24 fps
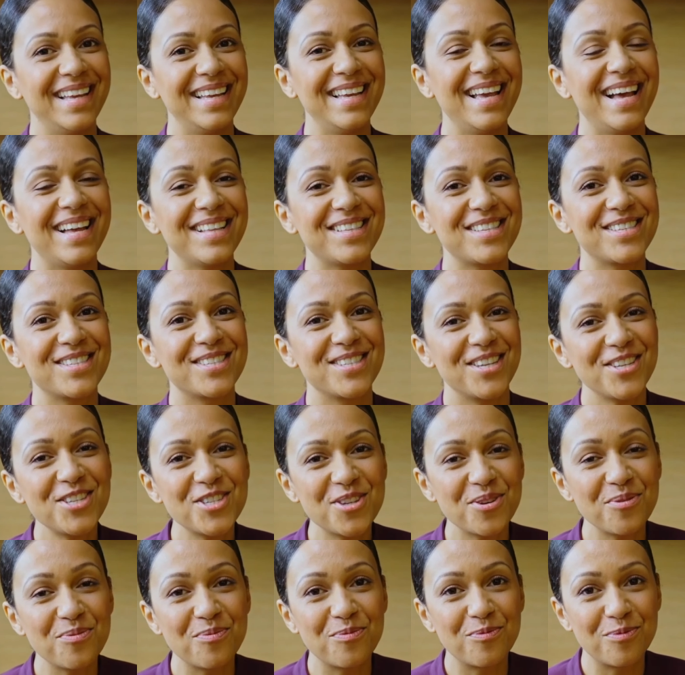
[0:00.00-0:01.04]
It has
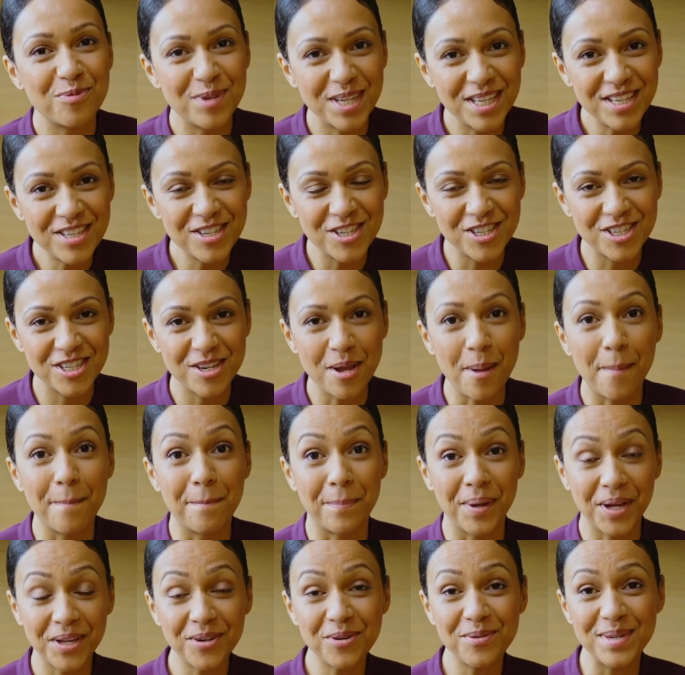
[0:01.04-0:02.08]
such a rich,
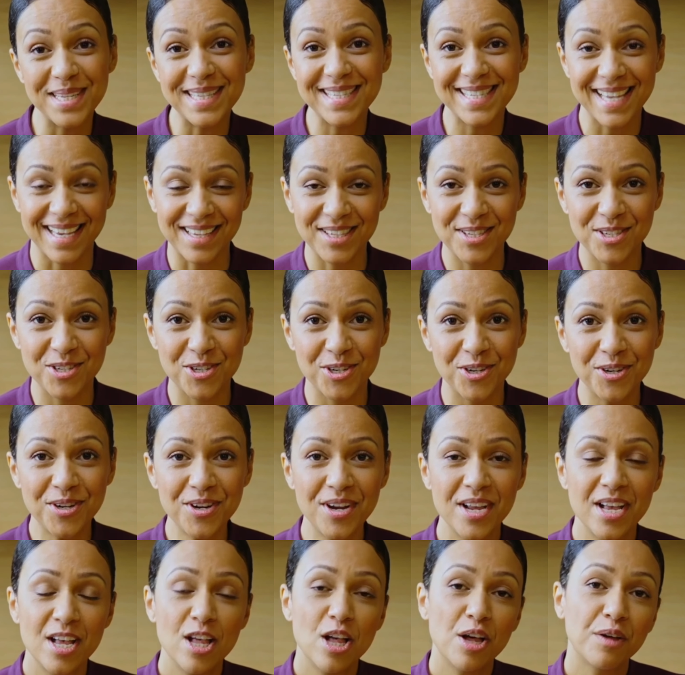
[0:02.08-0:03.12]
buttery
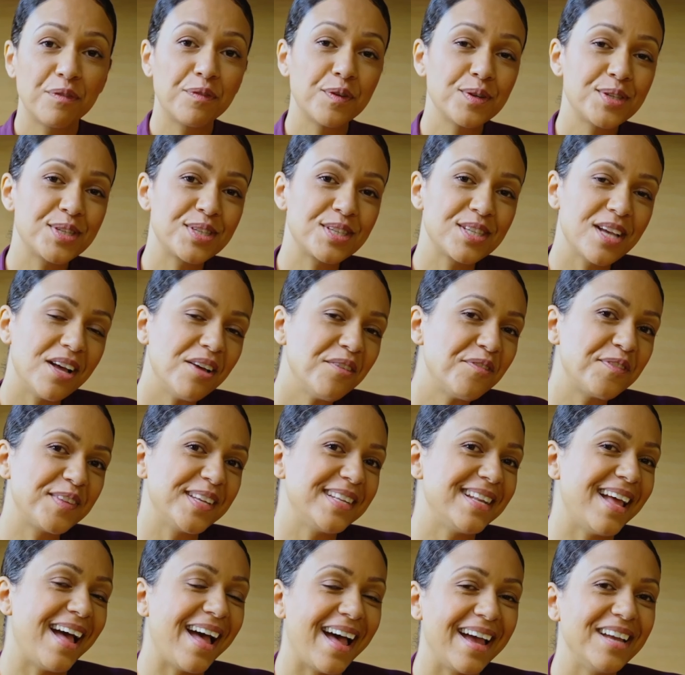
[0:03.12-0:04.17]
texture for
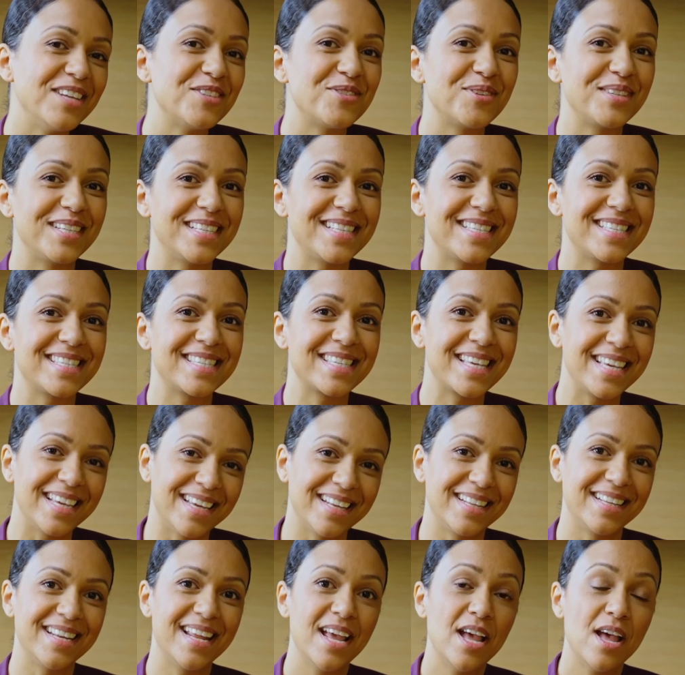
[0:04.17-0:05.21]
soft and hydrated
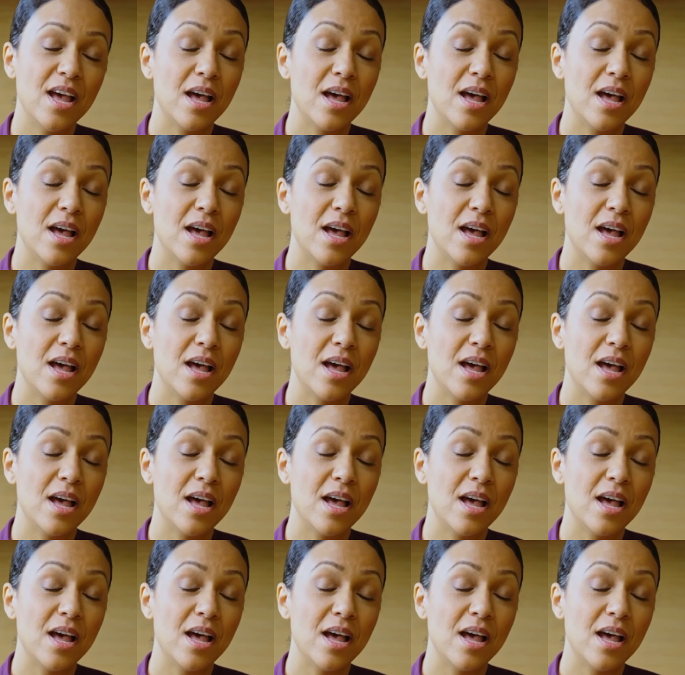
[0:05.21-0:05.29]
skin